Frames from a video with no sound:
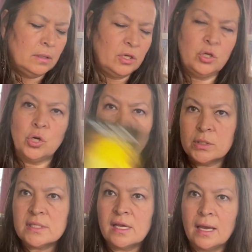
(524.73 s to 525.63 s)
You know
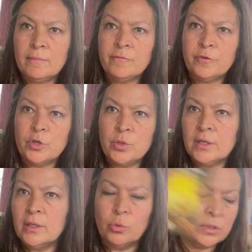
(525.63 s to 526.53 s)
it's time for you to
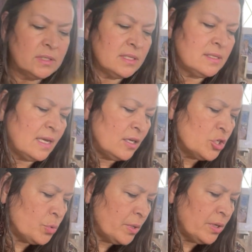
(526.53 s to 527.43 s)
go into
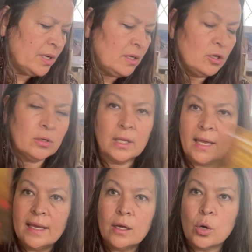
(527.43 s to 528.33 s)
sanctuary. You're
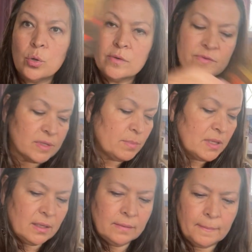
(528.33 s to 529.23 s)
letting go of
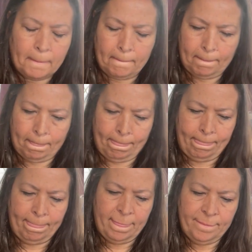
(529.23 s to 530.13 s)
something.
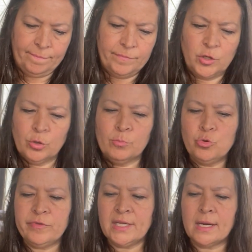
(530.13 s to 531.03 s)
You're
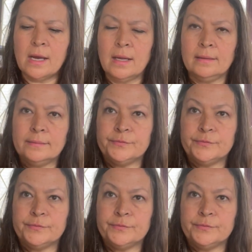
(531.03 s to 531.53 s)
moving on.